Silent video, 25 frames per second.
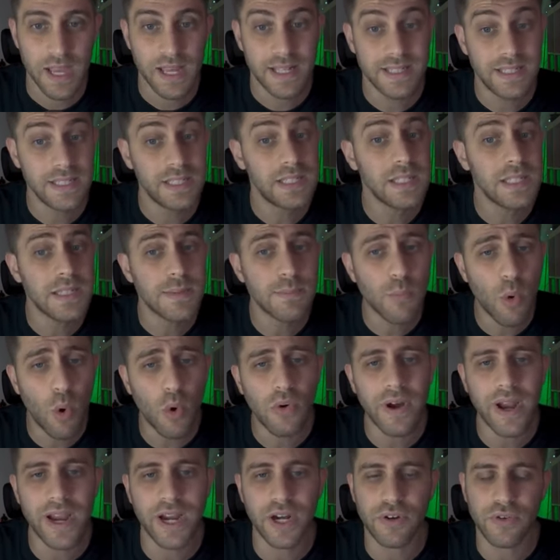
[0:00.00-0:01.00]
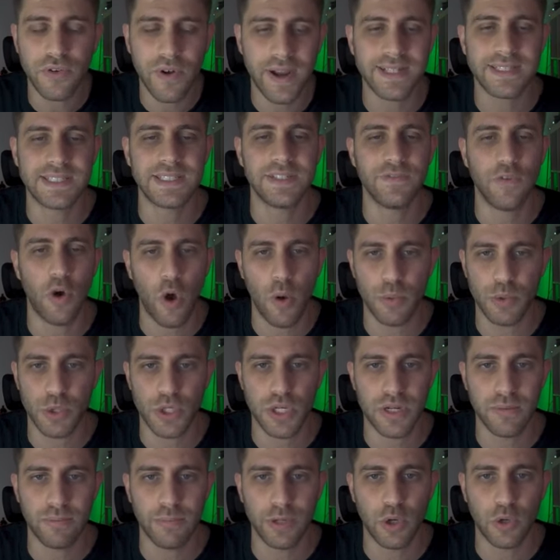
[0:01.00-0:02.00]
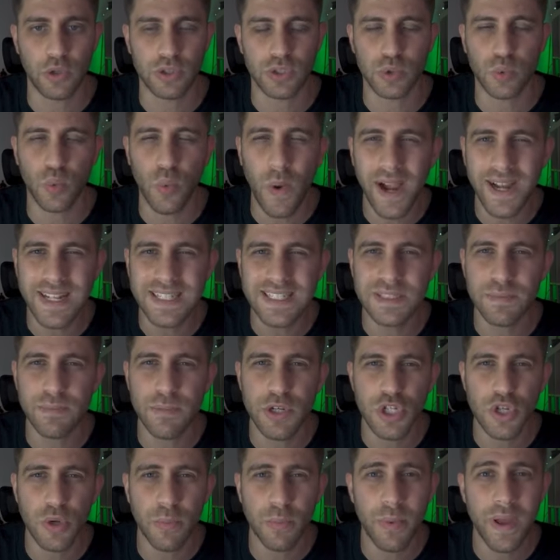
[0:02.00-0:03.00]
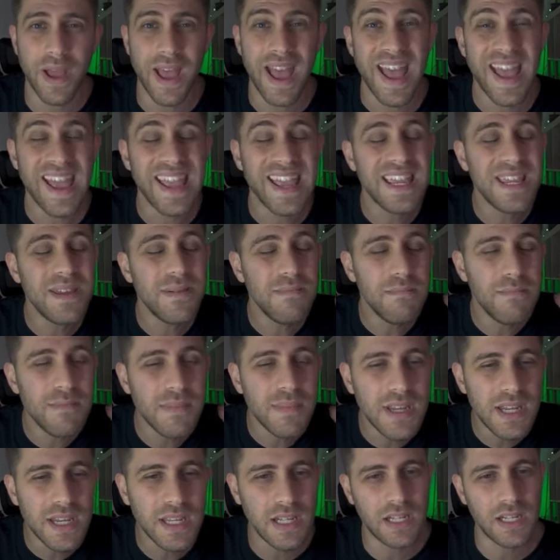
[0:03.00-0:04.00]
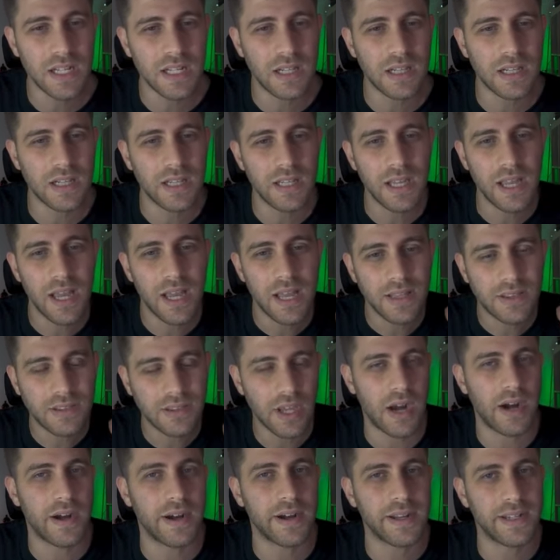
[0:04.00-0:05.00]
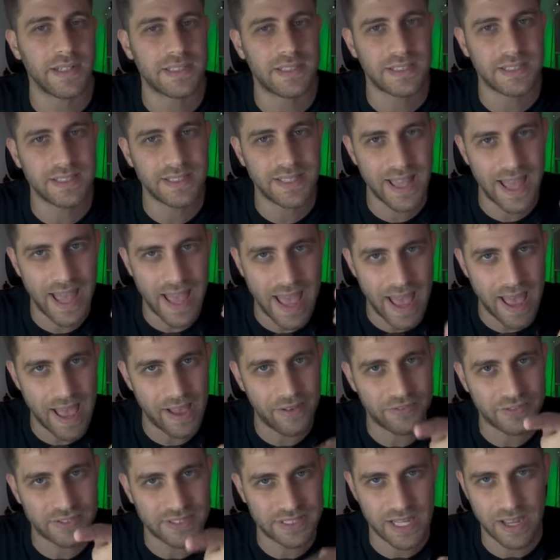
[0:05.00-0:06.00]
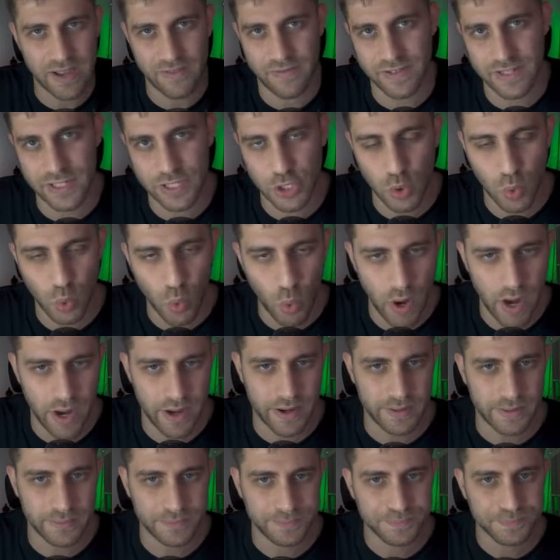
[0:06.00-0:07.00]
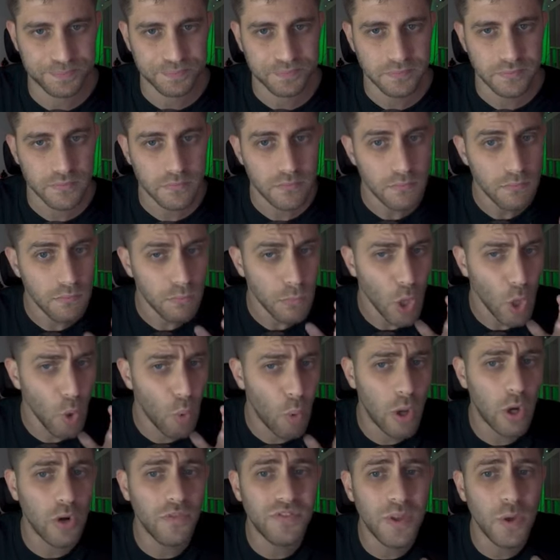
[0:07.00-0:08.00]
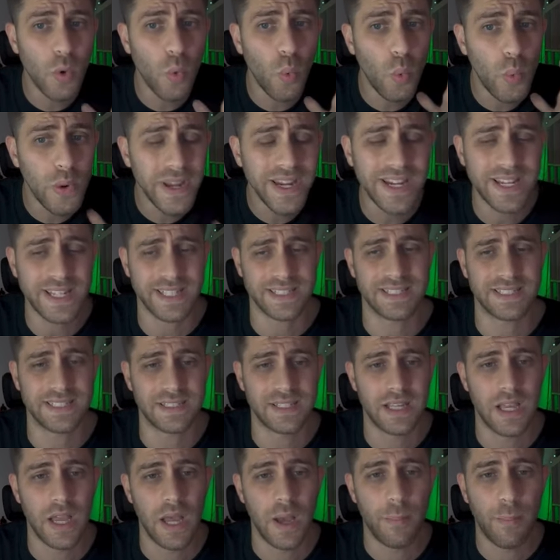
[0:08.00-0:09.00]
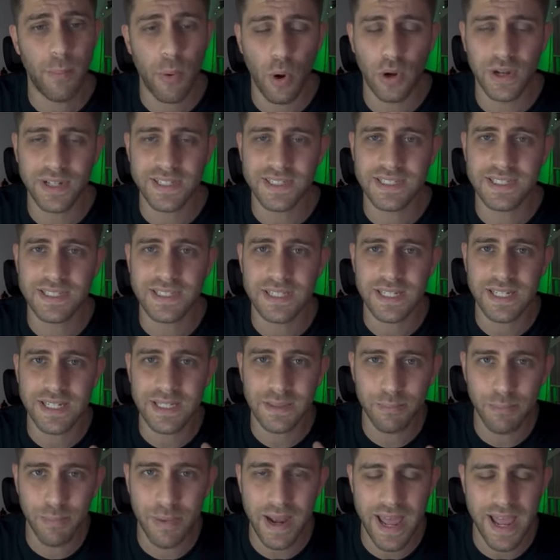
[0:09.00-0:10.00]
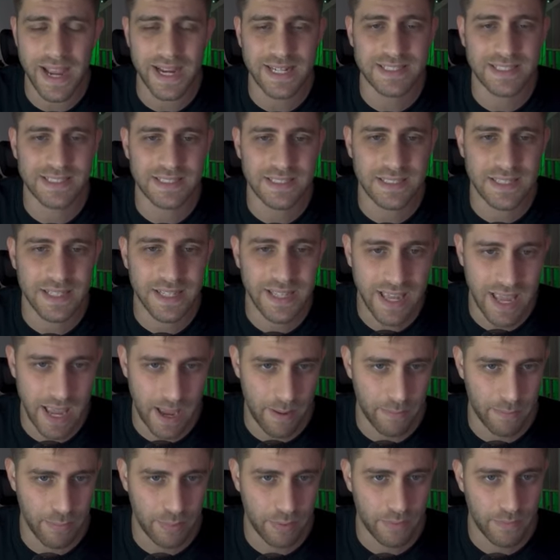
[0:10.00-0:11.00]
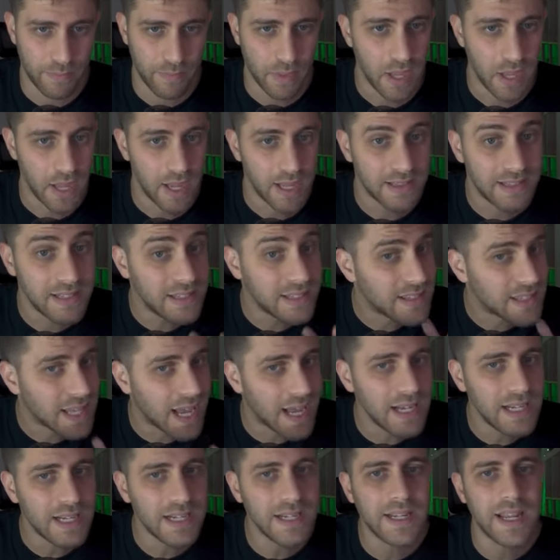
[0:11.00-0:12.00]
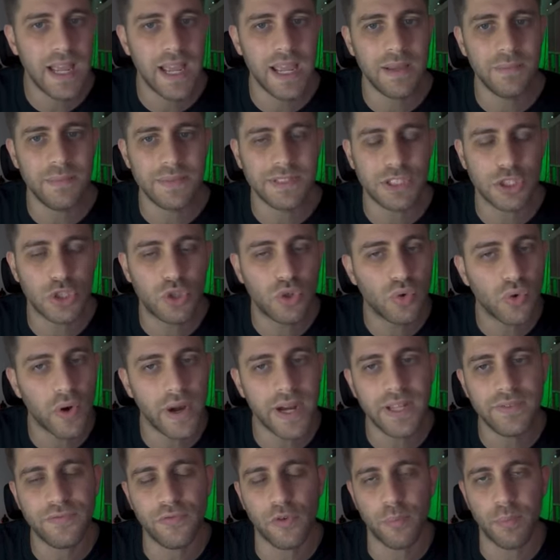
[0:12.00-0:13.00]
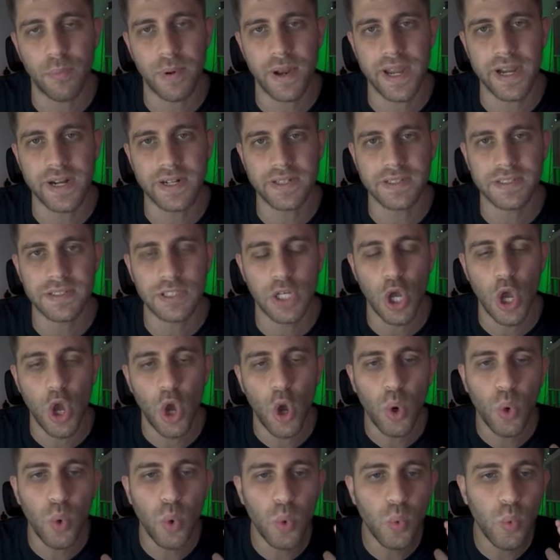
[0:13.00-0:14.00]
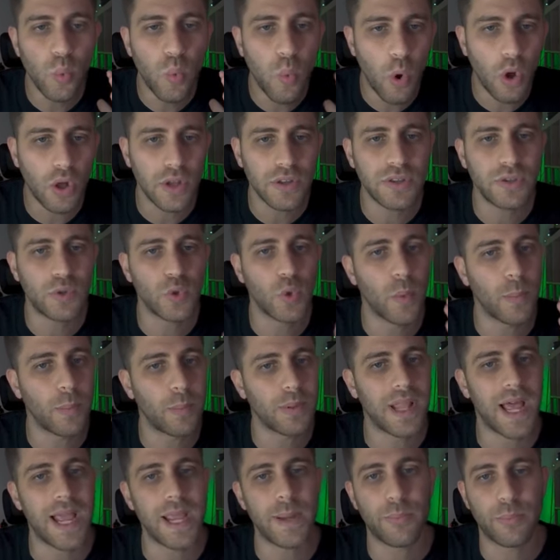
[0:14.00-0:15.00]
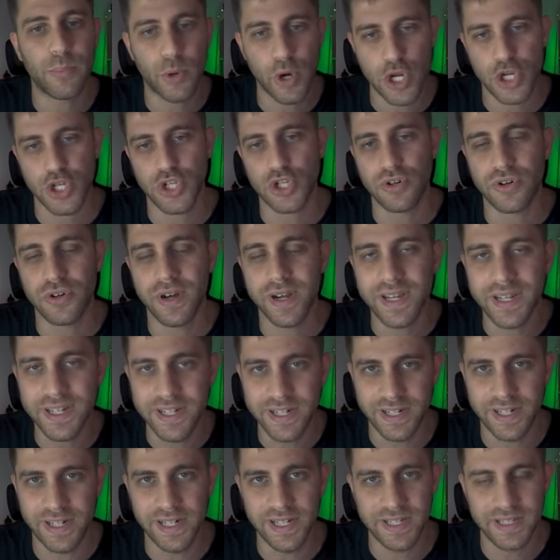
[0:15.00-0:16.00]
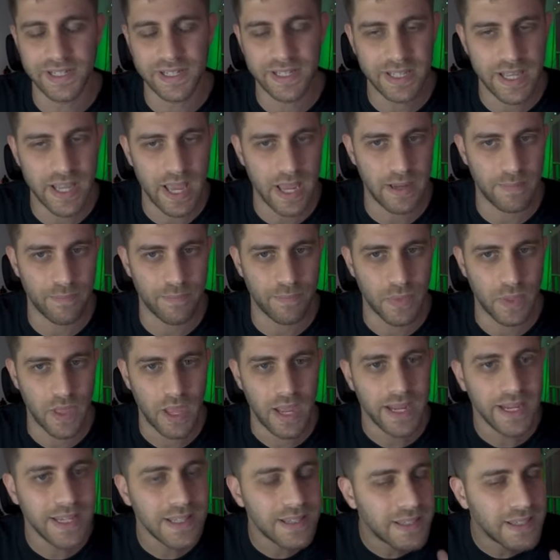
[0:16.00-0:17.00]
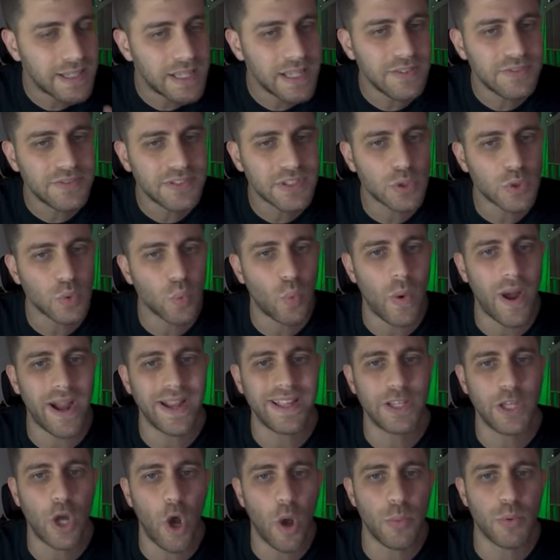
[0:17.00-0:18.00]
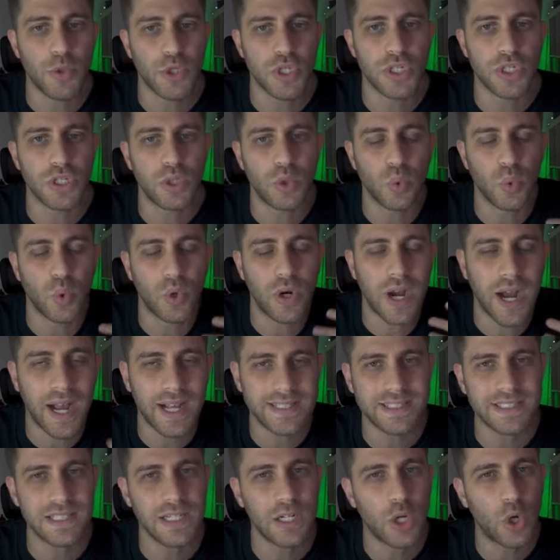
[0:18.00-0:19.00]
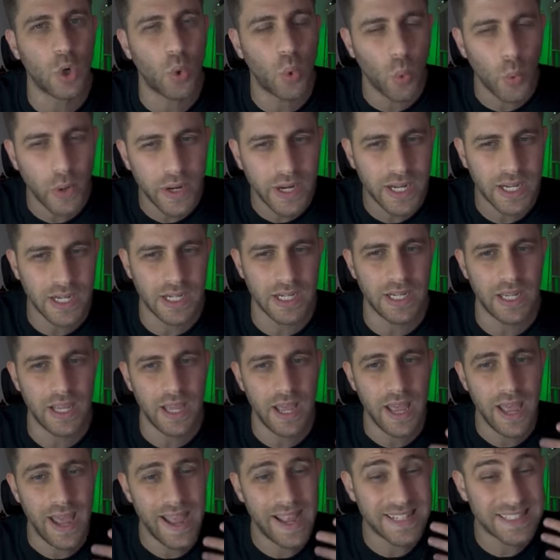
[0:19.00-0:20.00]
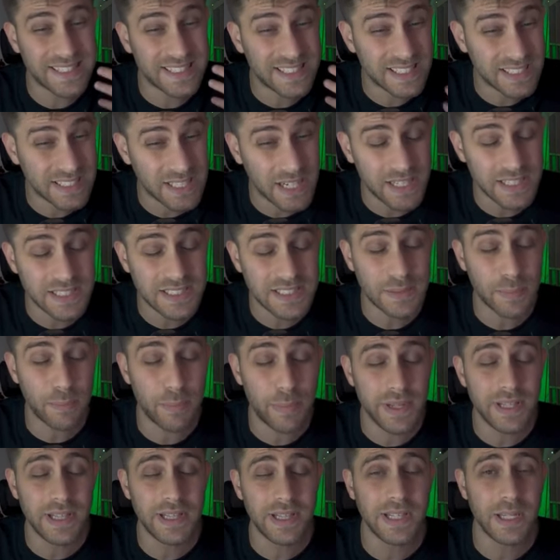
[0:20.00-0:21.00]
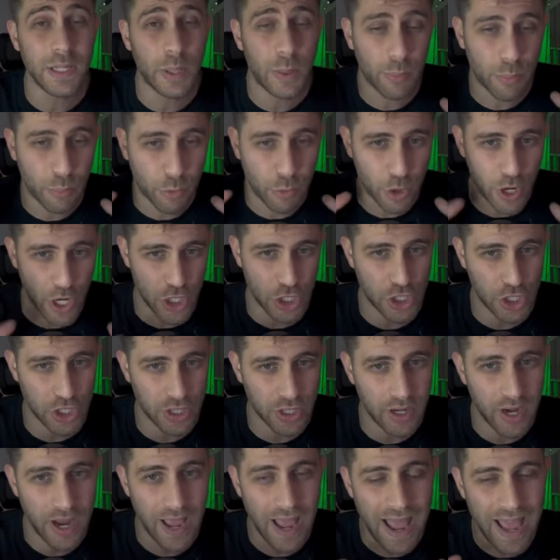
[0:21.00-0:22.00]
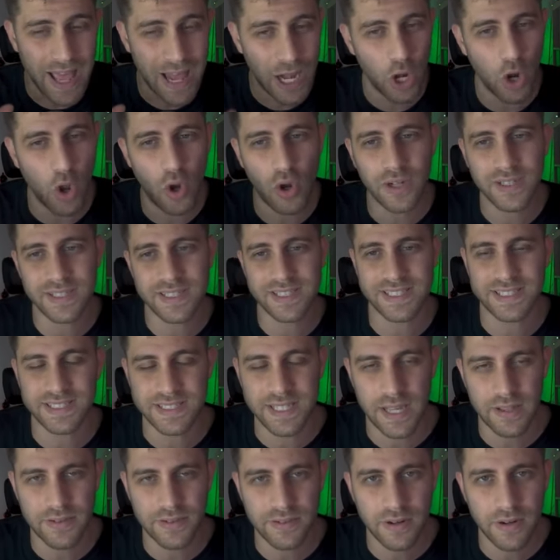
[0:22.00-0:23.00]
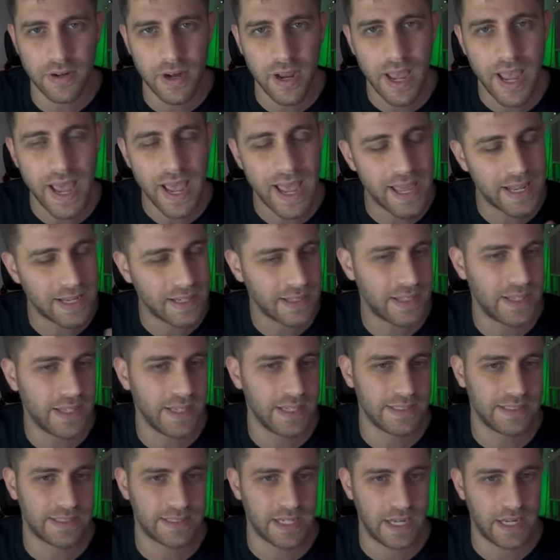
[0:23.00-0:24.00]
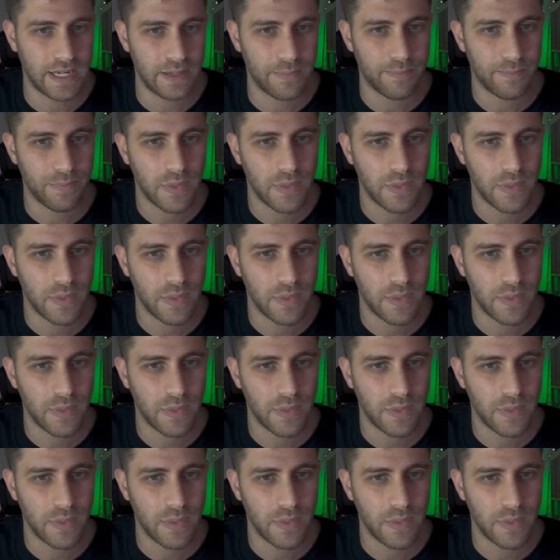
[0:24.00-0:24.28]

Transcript: This is more aggressive option because white's bishop immediately targets the f7 square, one of the weakest points in black's camp. The Italian game is great for players who want to apply pressure early in the game. It gives white the option to castle quickly and starts building pressure along the center and the kingside.